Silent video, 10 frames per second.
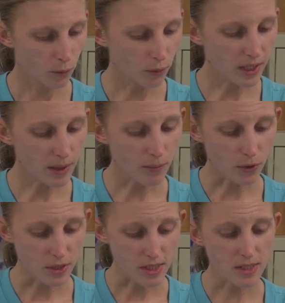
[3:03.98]
We get
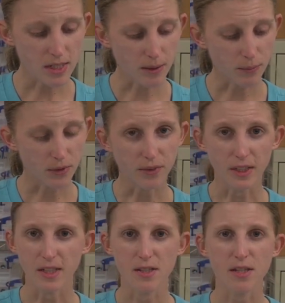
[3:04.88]
more detailed
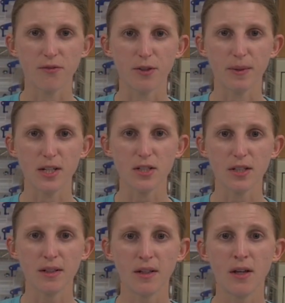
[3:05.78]
provenience
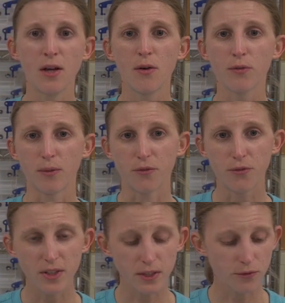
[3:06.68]
information from
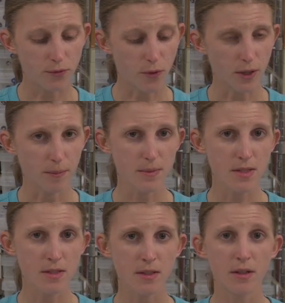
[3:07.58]
field
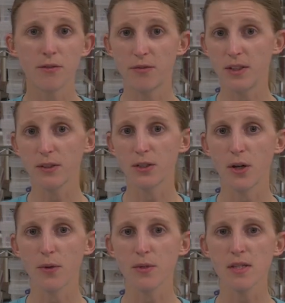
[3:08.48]
forms, field
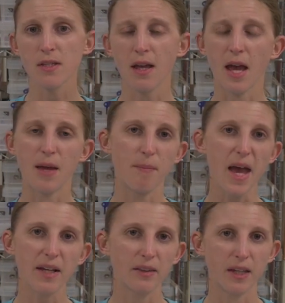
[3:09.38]
notes, and
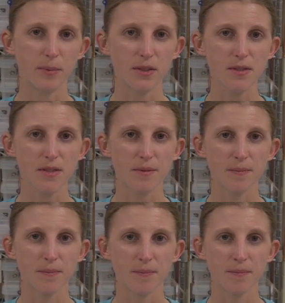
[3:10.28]
bag labels.
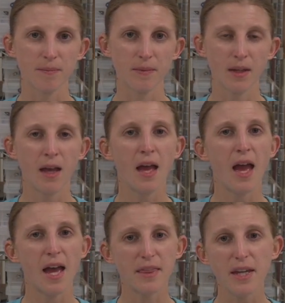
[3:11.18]

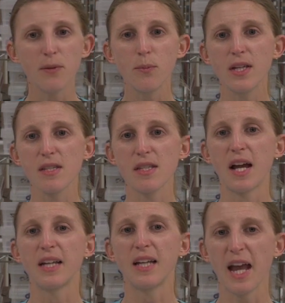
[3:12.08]
And then we
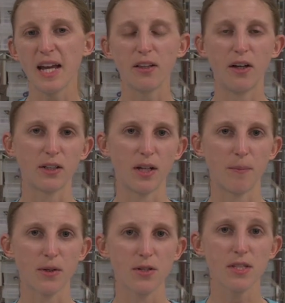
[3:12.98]
assign catalog
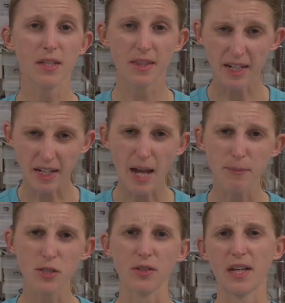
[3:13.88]
numbers that
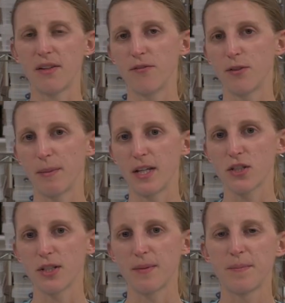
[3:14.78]
capture that
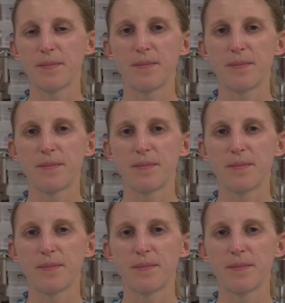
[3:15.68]
information.